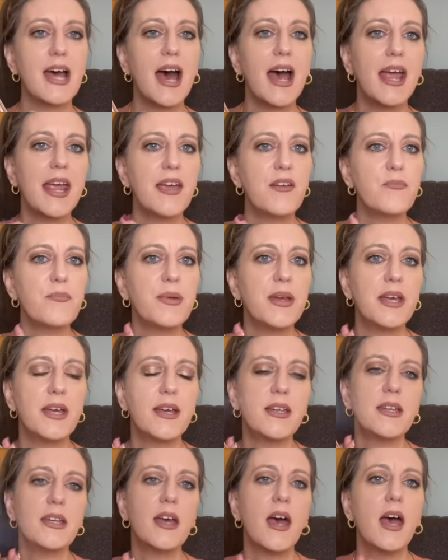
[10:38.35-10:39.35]
I have
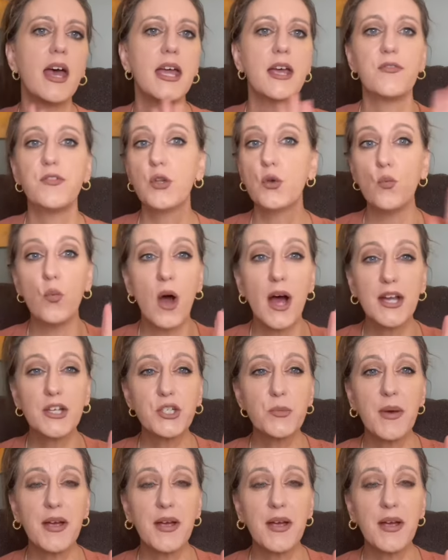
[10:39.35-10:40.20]
been, if you watch